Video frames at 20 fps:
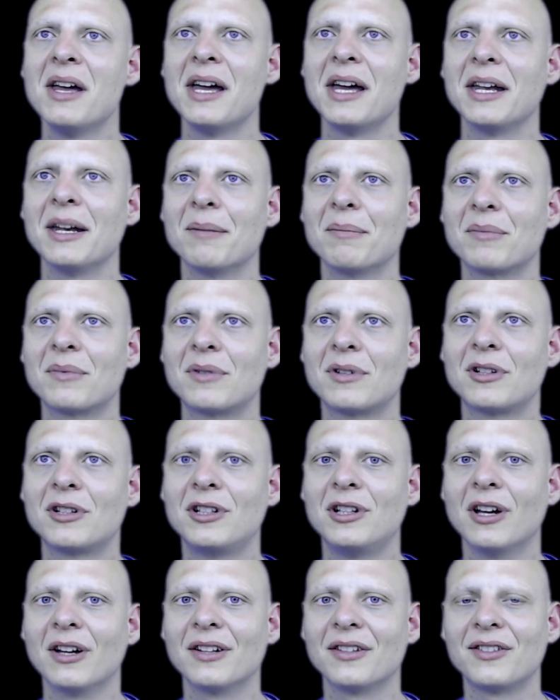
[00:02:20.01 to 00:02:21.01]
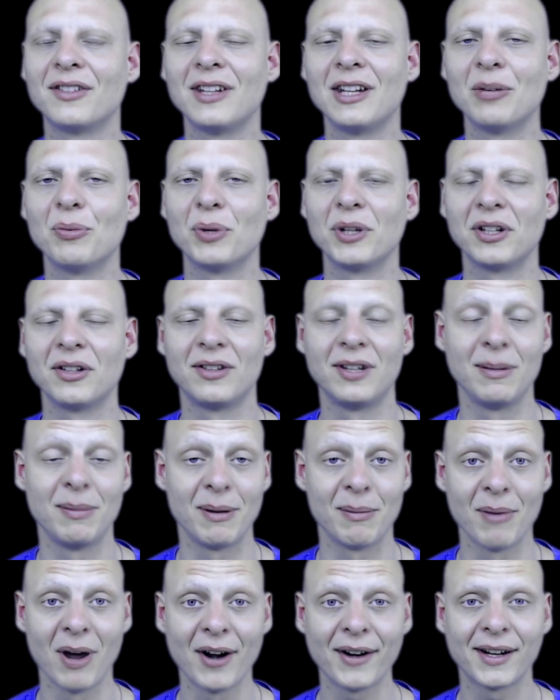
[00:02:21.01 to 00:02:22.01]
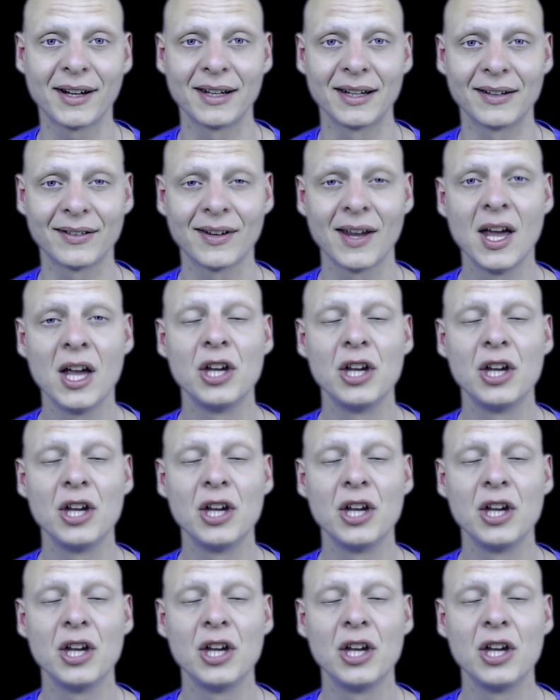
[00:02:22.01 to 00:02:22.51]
and I'm going to see what the DB market is.